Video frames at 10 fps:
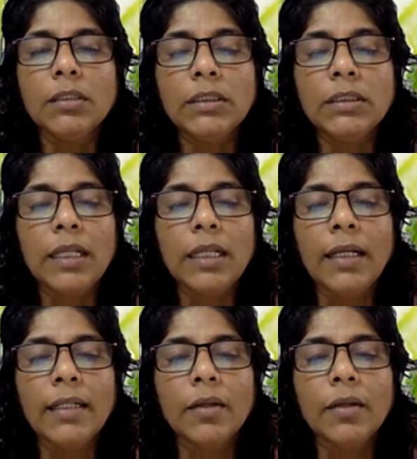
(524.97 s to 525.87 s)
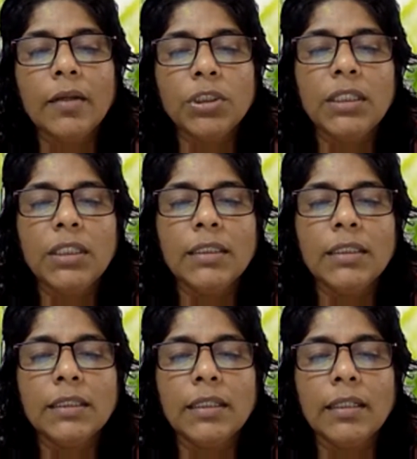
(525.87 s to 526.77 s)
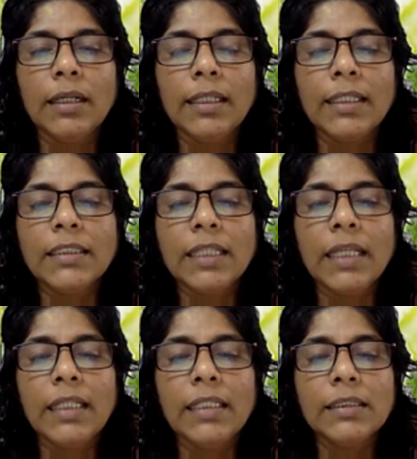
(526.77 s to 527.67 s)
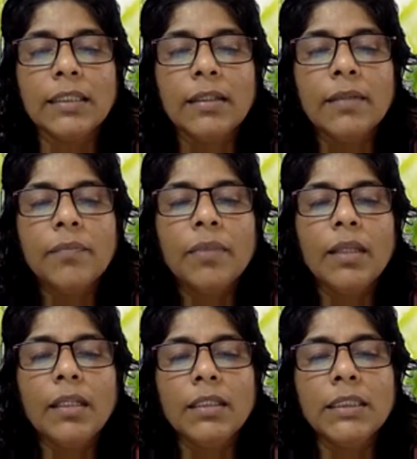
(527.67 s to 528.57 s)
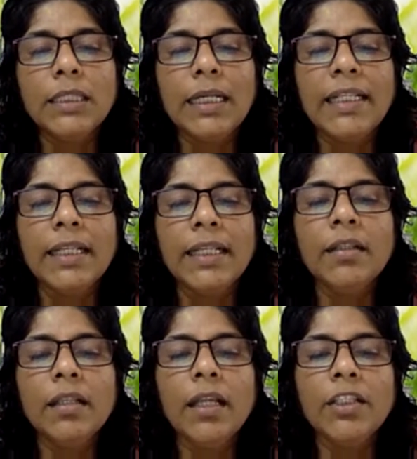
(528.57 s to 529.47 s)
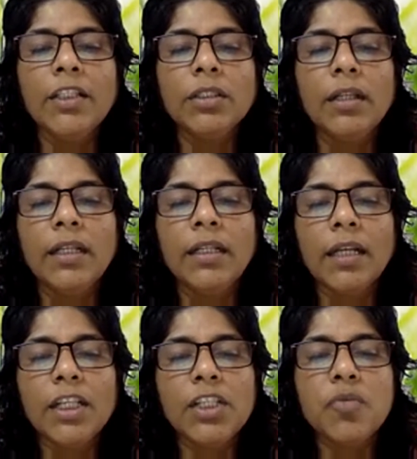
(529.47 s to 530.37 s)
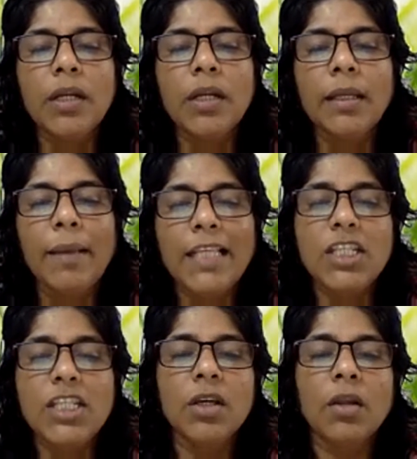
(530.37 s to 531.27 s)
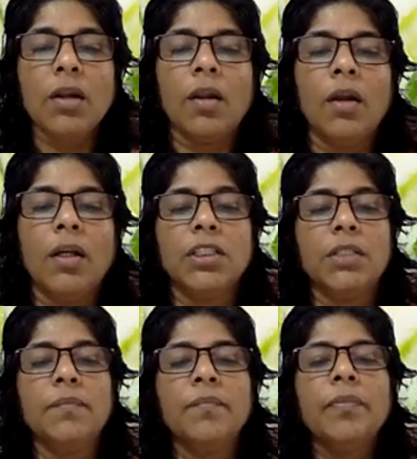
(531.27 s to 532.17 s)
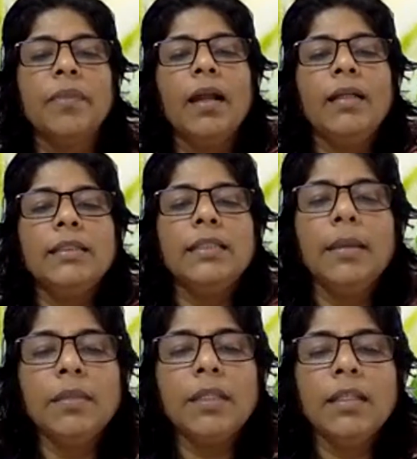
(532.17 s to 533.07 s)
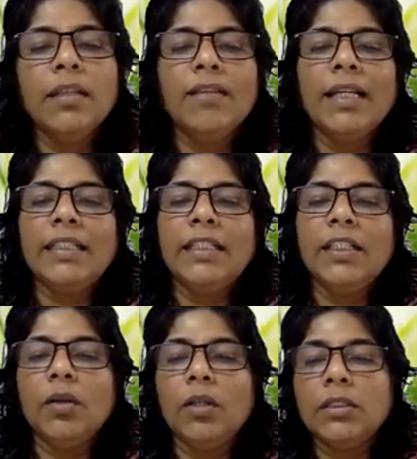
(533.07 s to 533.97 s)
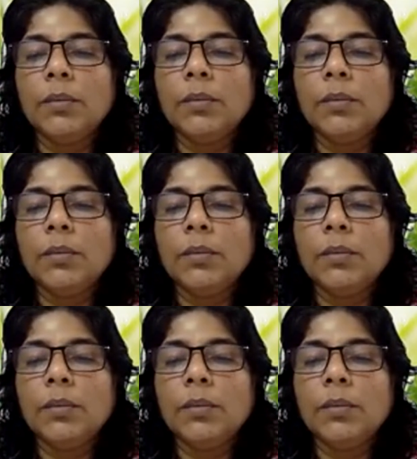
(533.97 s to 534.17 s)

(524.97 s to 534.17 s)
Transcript: under the questionnaire is under the scale is relating to the intellectual capacity or not. And same thing, the validity also.